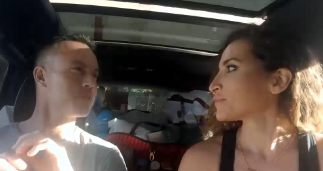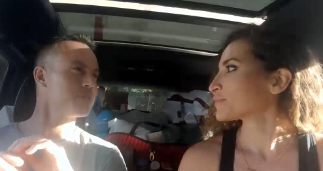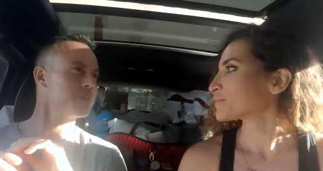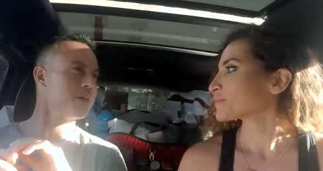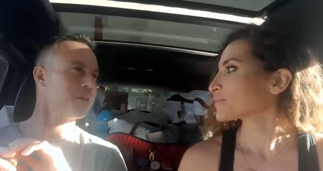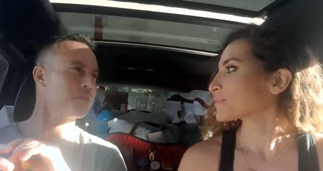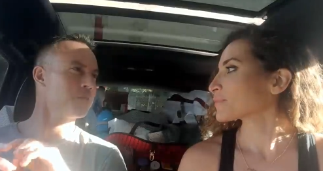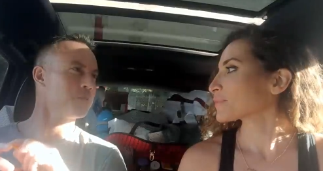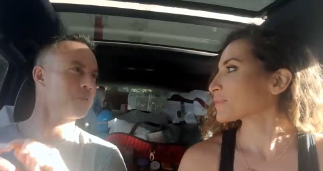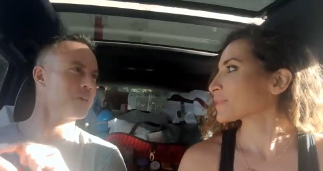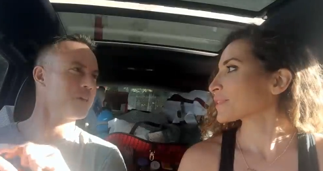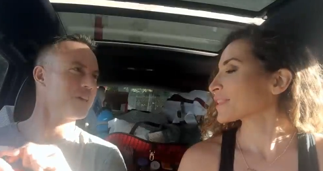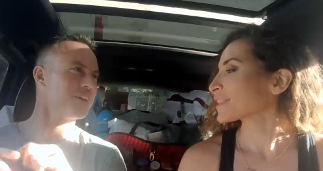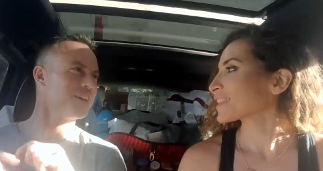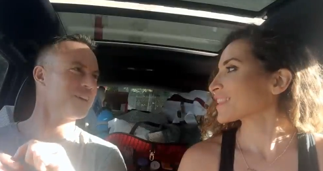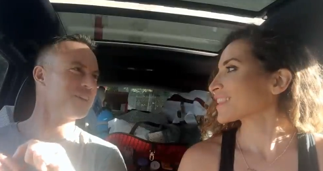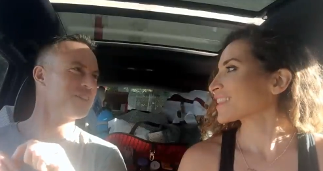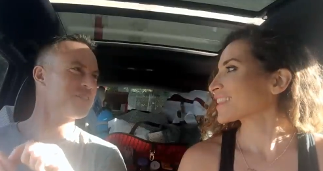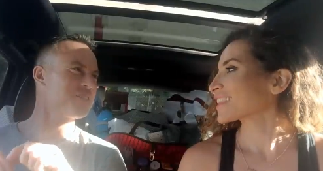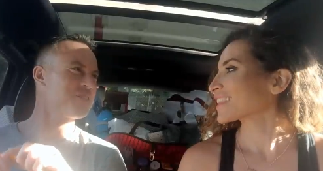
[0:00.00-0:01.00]
Speaker 1: were telling
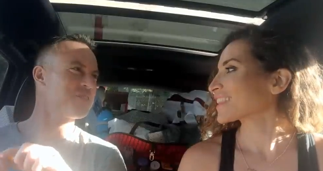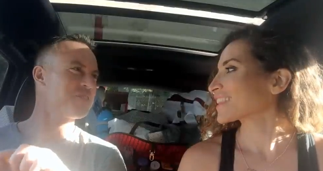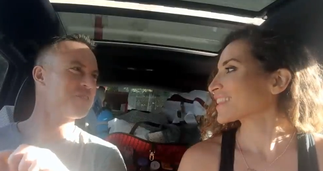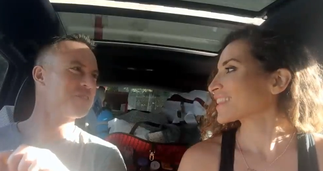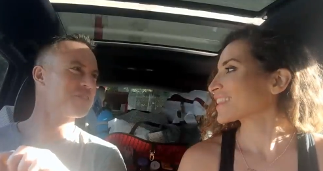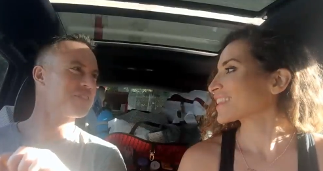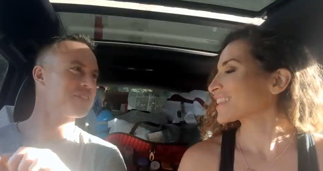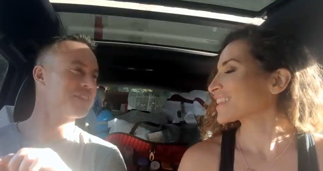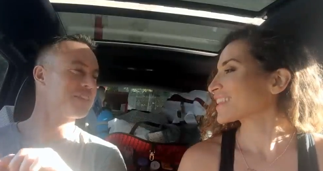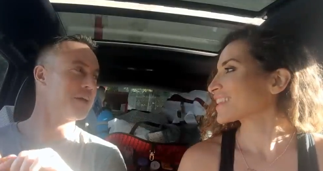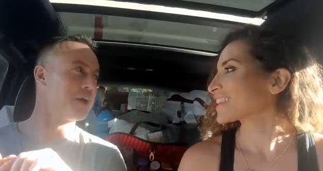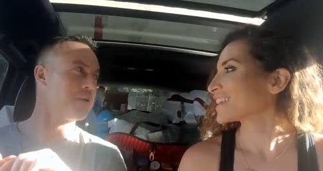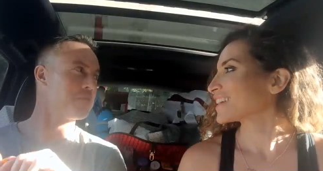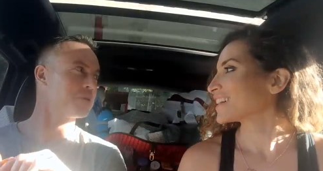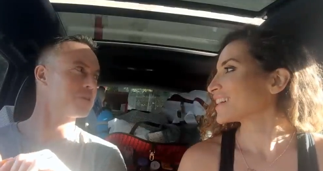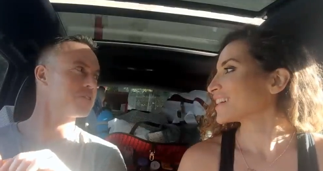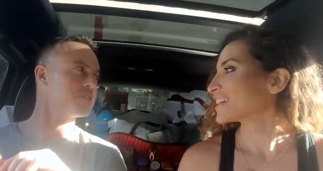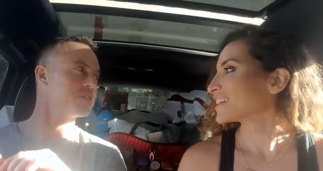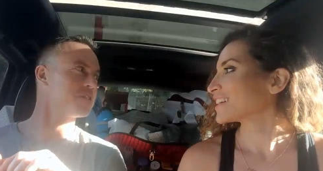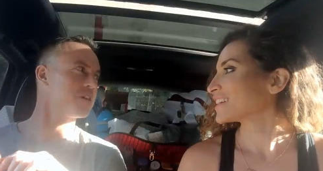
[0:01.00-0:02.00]
me how
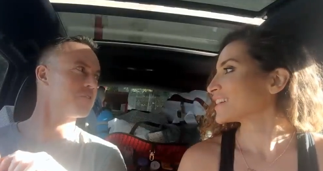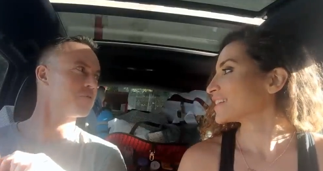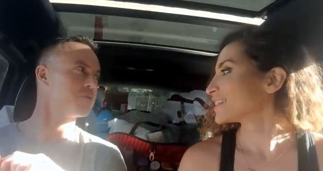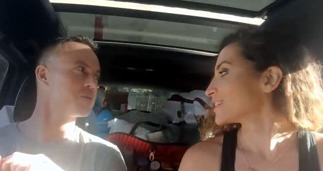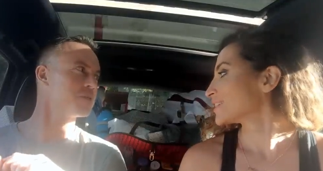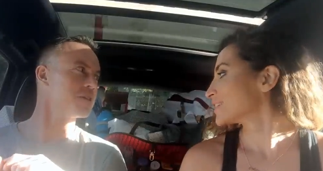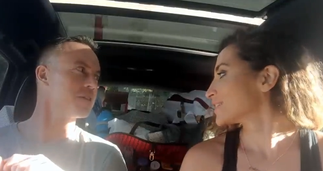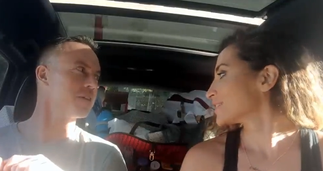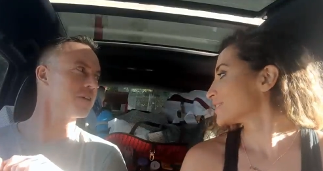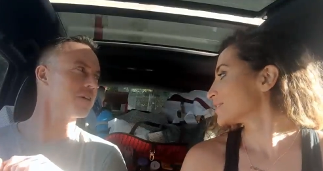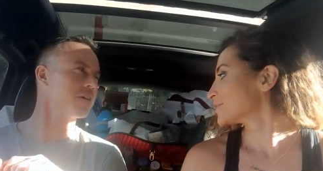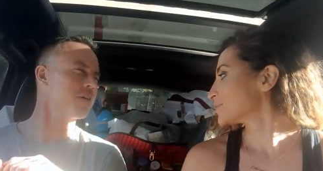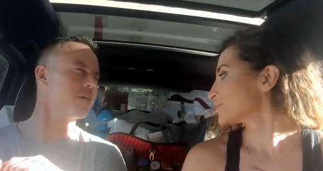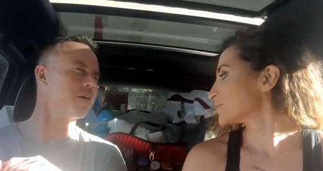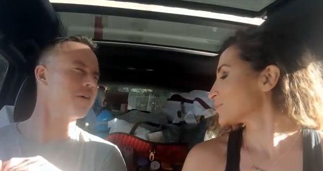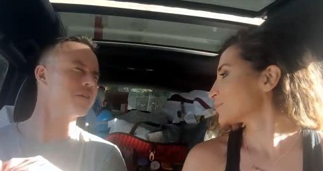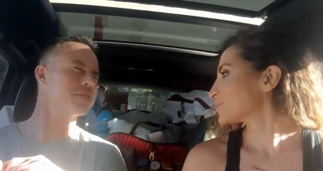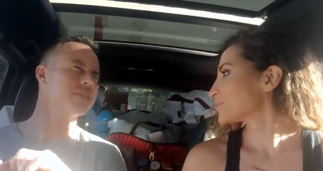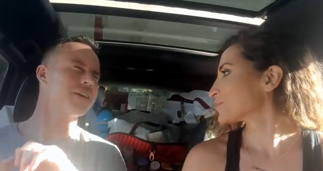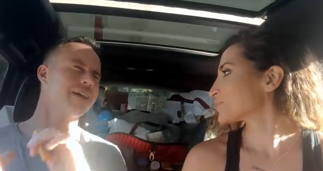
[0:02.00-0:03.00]
much stuff was in the
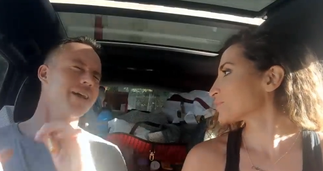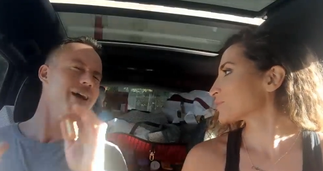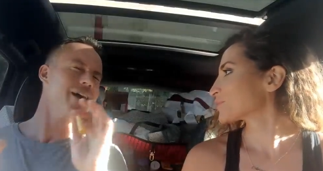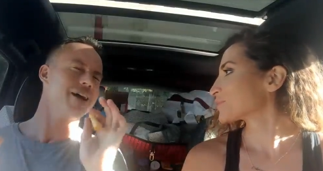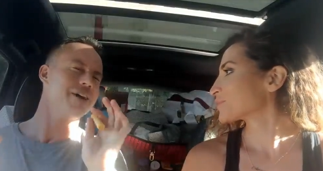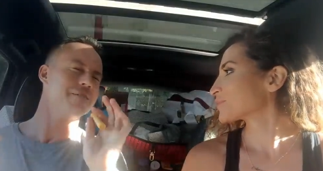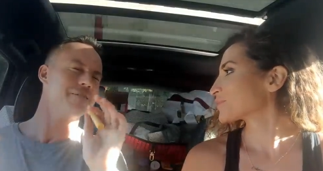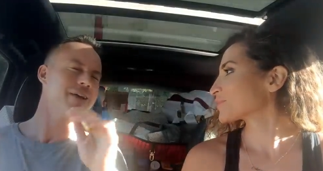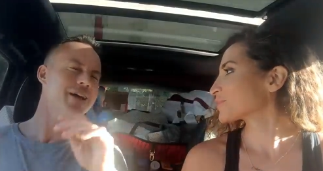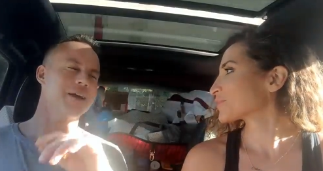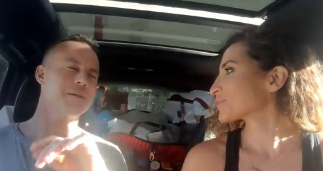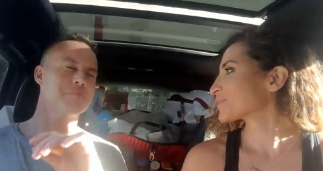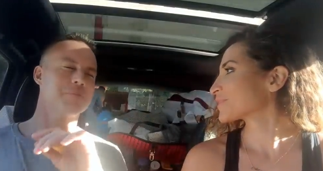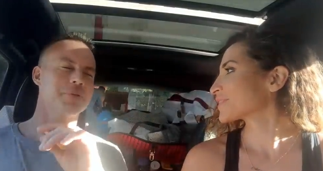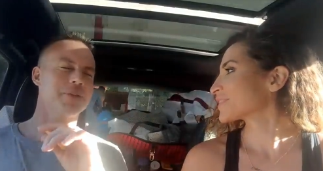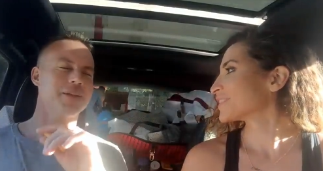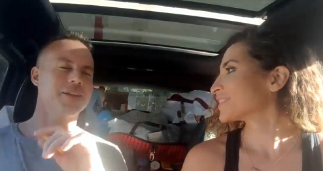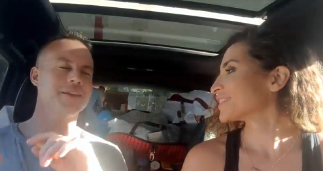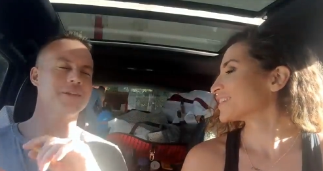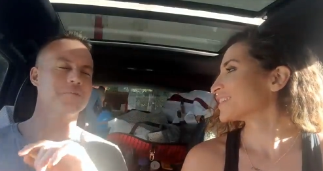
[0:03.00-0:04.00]
car, I was like, ah, we got
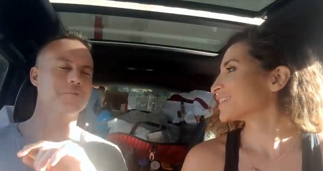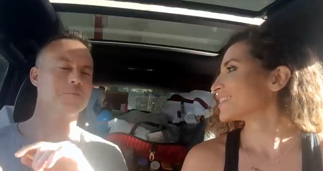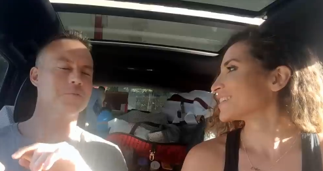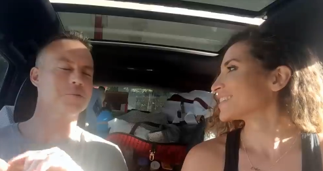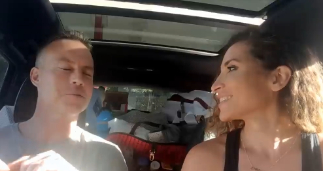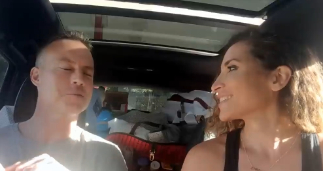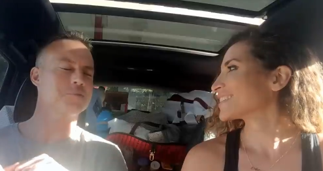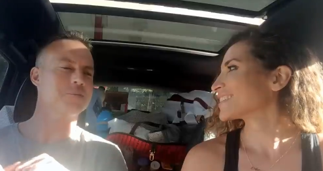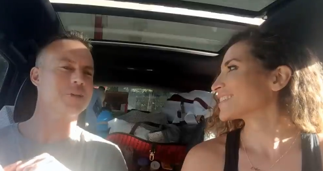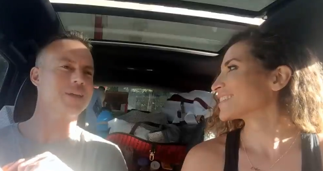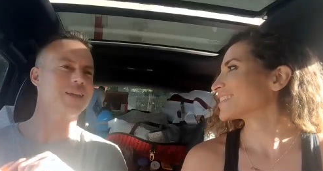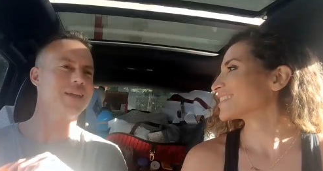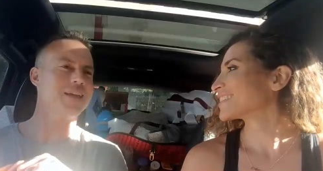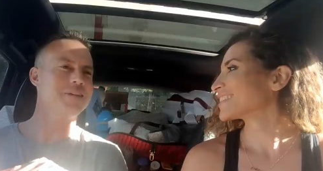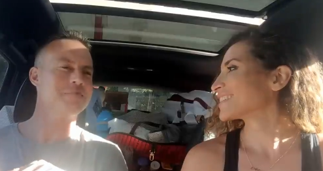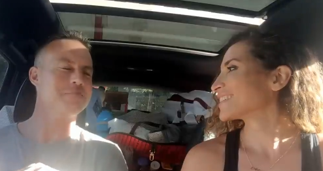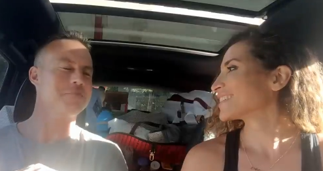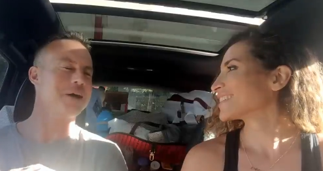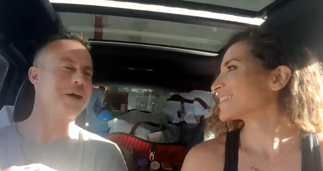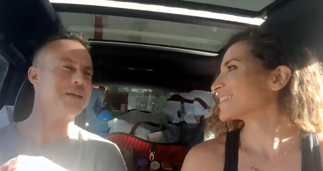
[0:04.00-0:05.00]
plenty of room. It
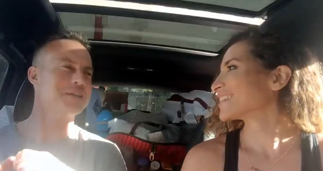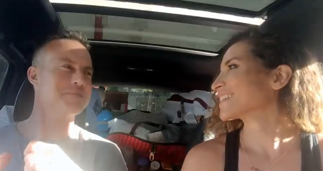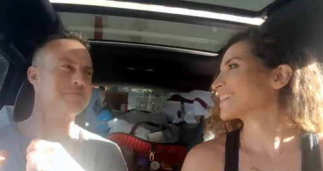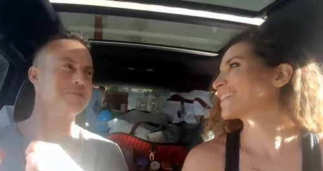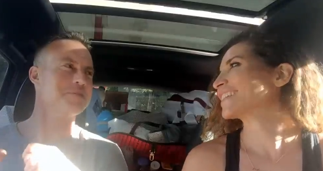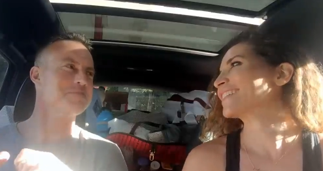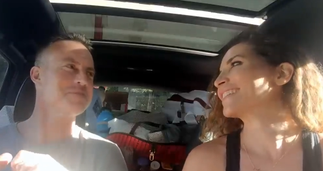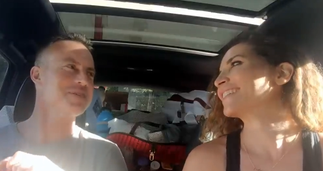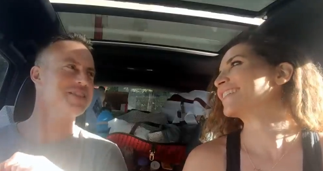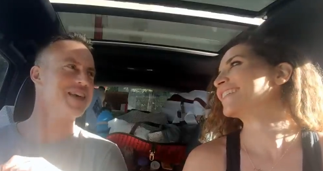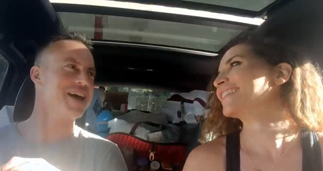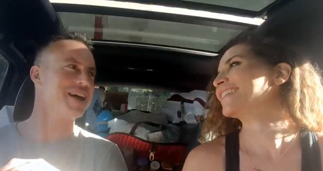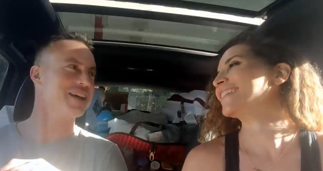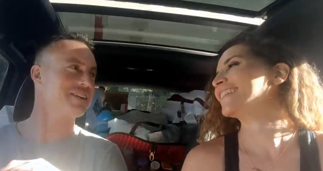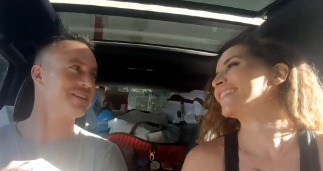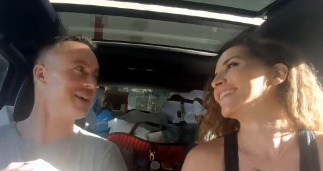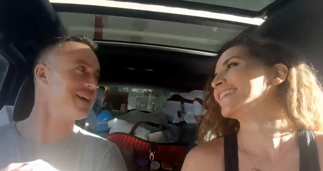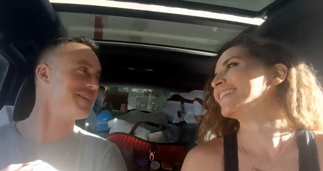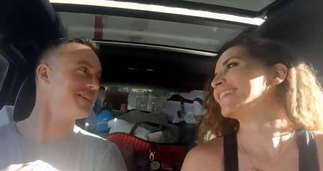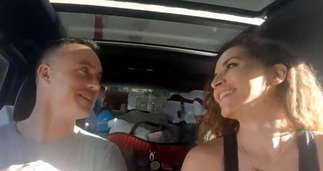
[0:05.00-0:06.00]
can't possibly be
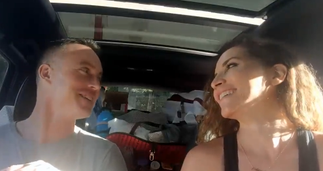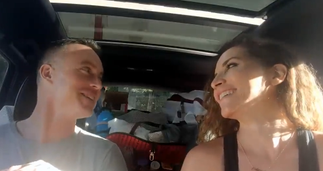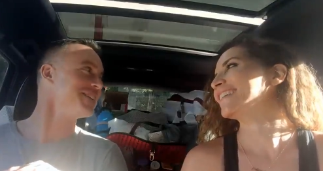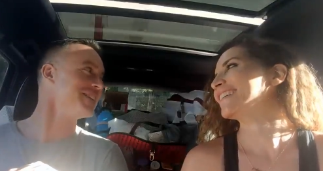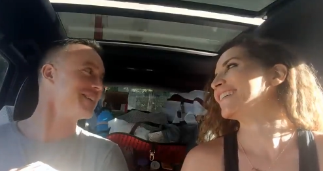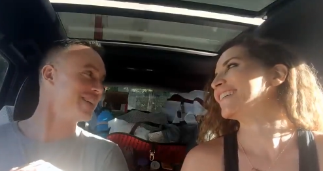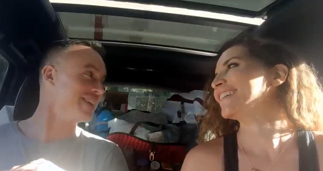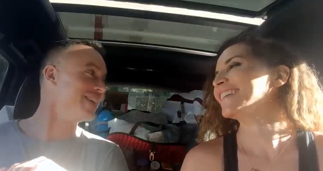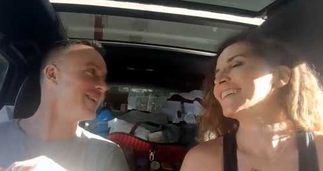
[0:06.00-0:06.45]
that crowded.